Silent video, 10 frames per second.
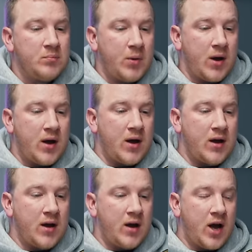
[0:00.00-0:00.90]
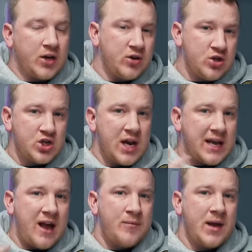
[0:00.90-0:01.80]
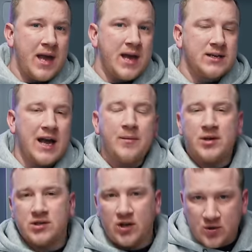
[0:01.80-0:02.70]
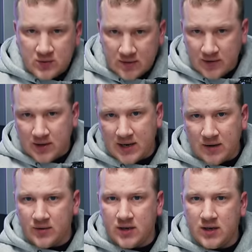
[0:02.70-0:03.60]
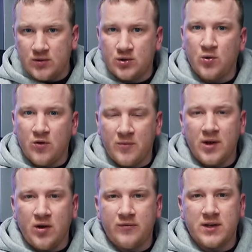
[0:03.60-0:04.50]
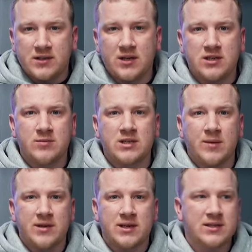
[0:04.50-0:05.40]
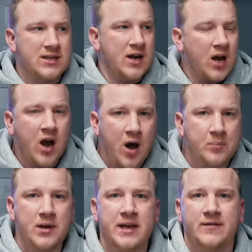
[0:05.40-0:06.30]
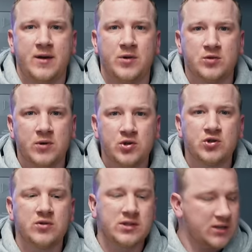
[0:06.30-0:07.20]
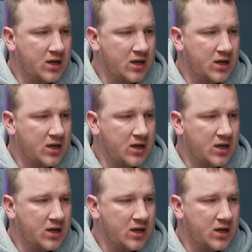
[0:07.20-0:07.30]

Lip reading: but I couldn't shake out of my head how many times I've heard out the door of my office customers coming in and saying, I can't believe how much my insurance is.